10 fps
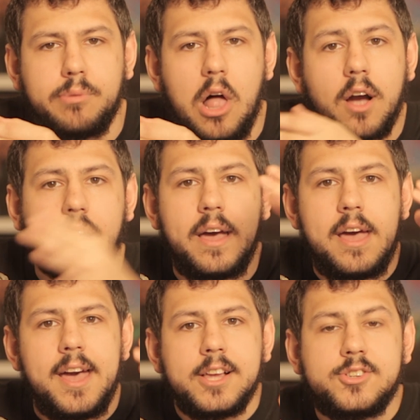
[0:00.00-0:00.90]
block
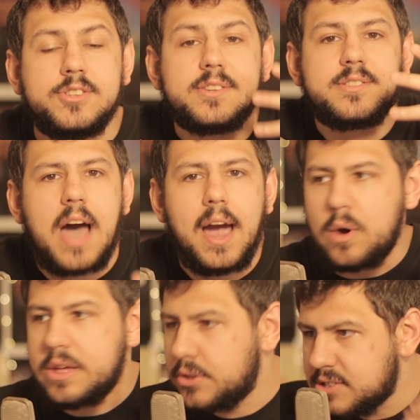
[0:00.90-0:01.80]
to decide
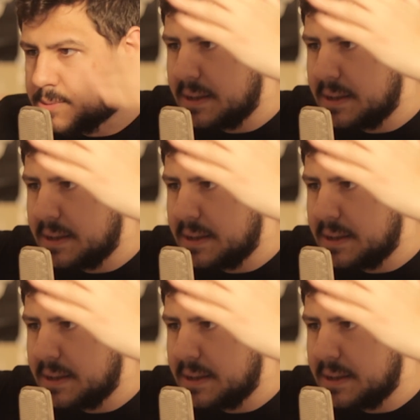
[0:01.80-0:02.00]
whether this